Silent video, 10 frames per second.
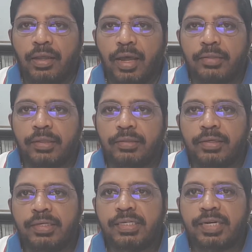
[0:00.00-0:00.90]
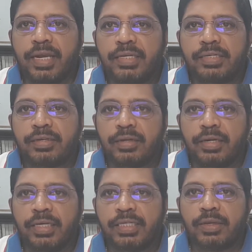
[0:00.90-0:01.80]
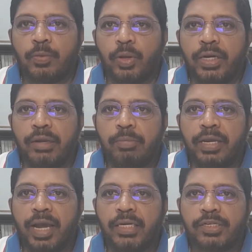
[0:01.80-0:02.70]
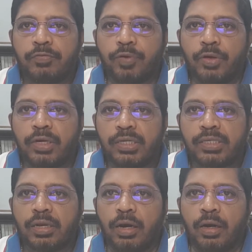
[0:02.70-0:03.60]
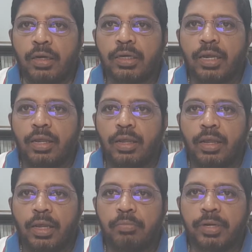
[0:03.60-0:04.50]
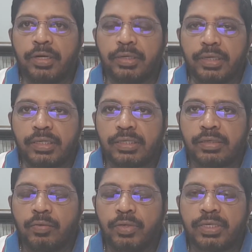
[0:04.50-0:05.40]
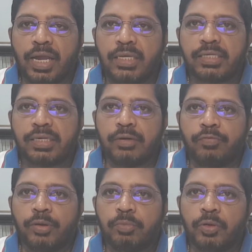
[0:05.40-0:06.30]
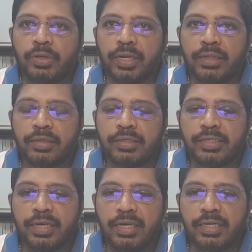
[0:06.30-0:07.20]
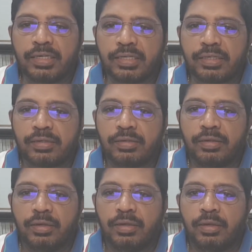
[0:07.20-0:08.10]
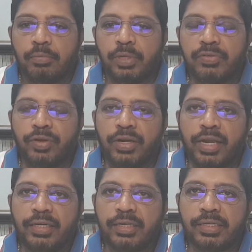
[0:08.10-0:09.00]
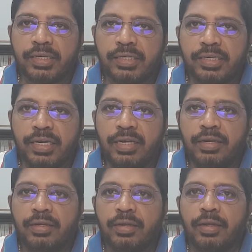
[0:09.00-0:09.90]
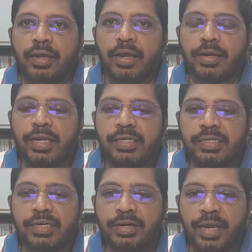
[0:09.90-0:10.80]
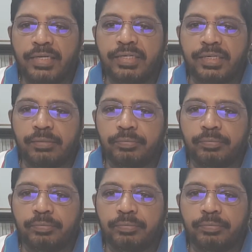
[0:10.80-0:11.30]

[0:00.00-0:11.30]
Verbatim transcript: And the third stage is when he began to focus on hermeneutics, which lasted for more than 30 years between 1960 and 1990.